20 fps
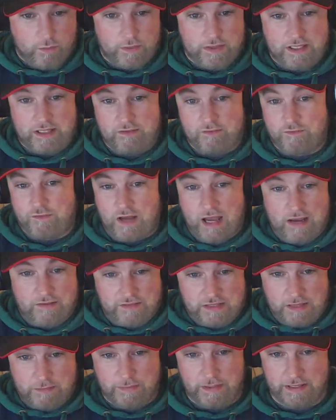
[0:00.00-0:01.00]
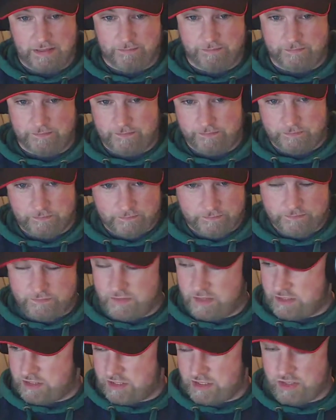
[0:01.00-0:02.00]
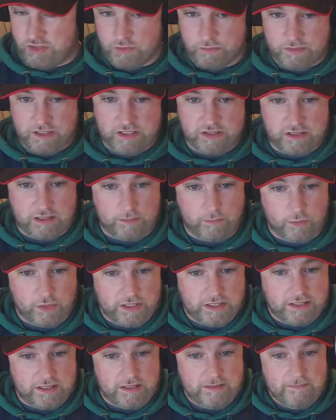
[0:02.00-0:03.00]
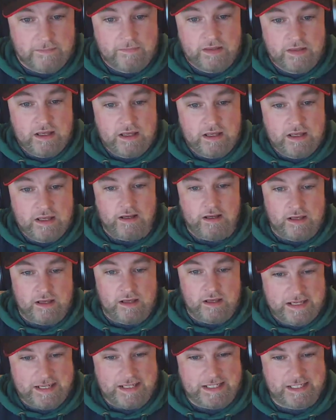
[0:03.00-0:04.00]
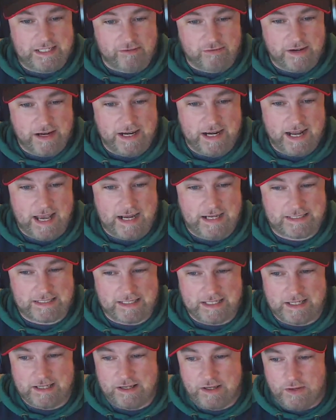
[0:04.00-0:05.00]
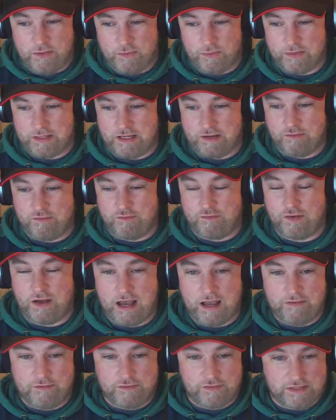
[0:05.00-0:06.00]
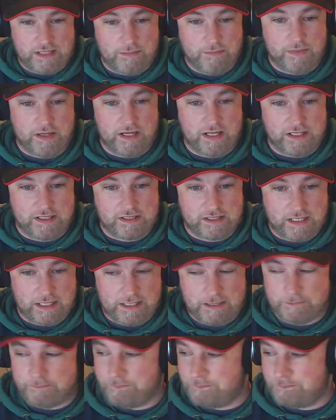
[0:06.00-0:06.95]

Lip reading: within 5-10 excuse me, trap wind. You need to reenact it within 5-10 minutes, yeah?